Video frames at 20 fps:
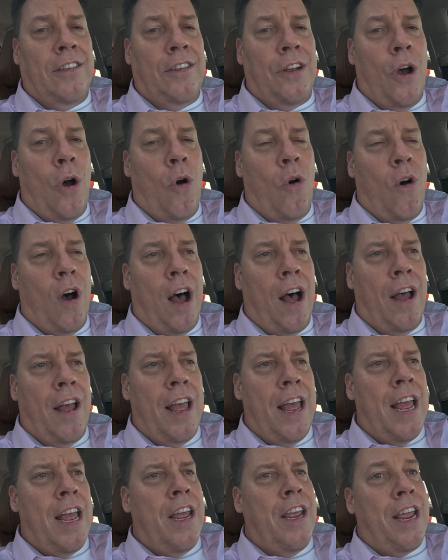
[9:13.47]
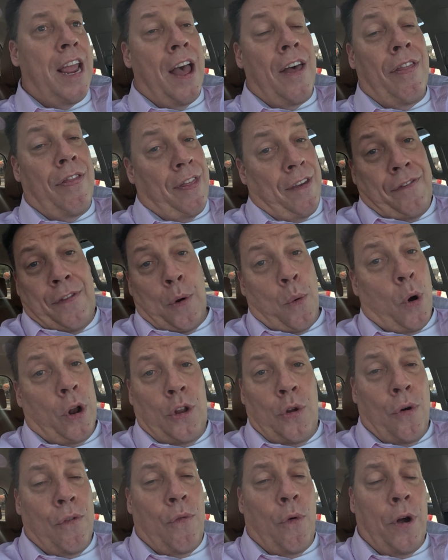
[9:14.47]
So, uh, yeah, if you
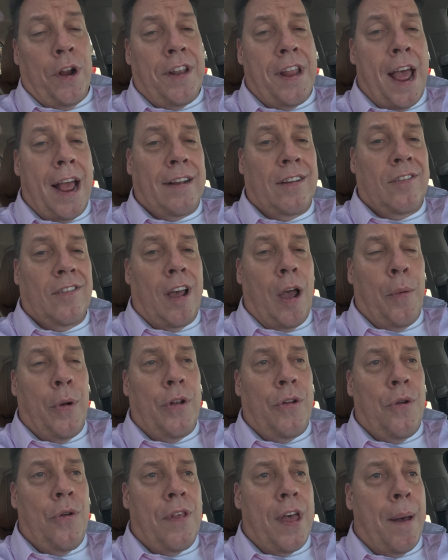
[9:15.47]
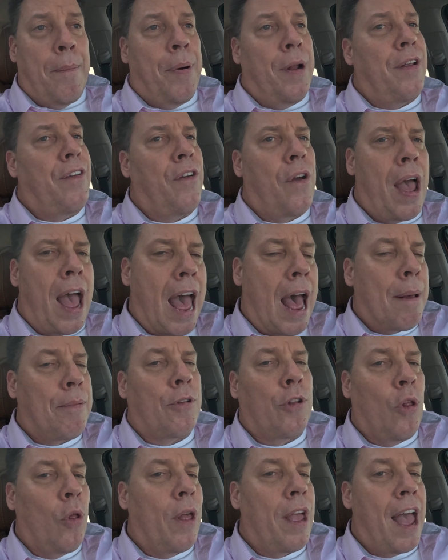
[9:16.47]
want to avoid taxes, I would do that. But if you
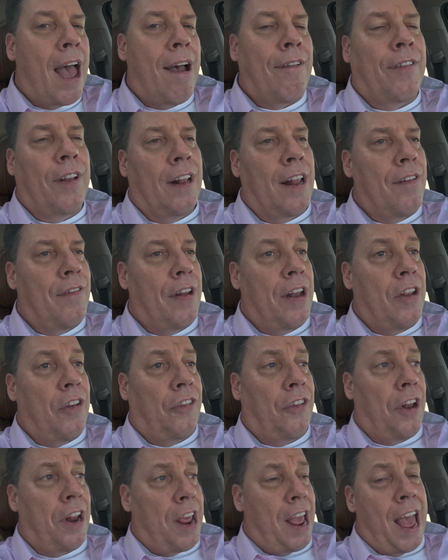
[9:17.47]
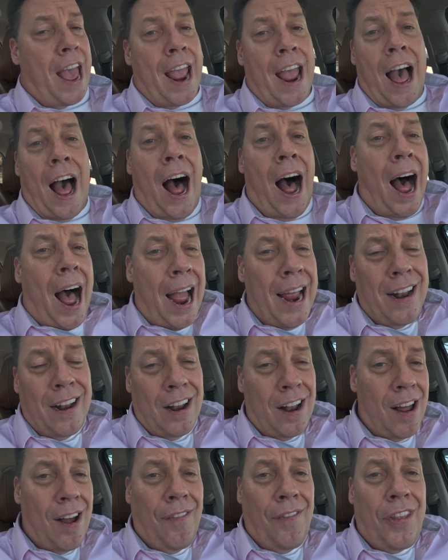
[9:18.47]
absolutely have to live in this city, hey, I
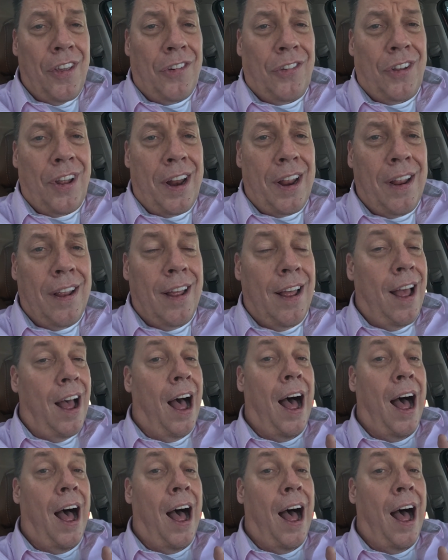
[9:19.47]
love the city.